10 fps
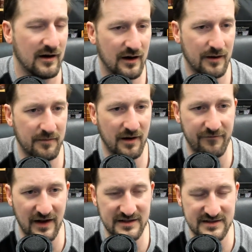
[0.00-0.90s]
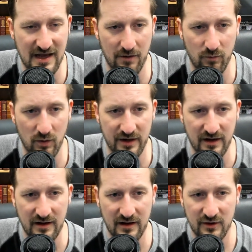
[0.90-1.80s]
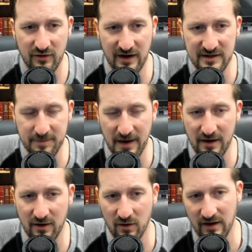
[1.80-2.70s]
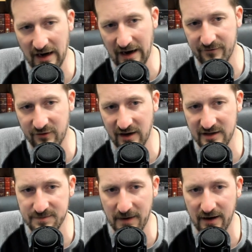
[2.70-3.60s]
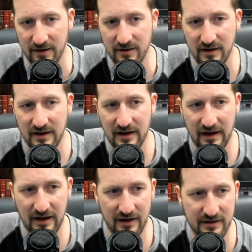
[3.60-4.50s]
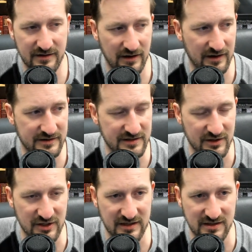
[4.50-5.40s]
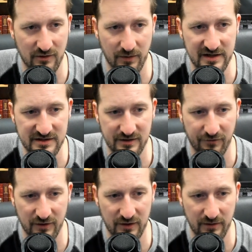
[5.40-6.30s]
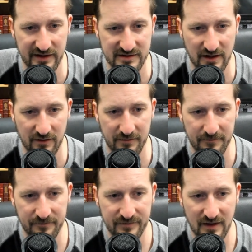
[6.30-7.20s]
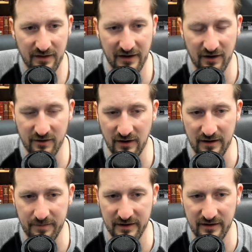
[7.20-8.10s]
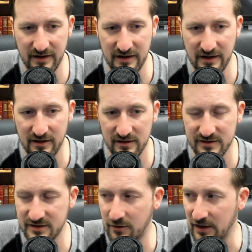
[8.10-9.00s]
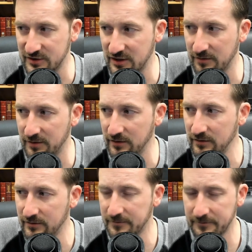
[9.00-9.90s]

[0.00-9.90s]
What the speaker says: events that would transpire or have transpired and suggested reasons for doing so. Their credibility is questionable.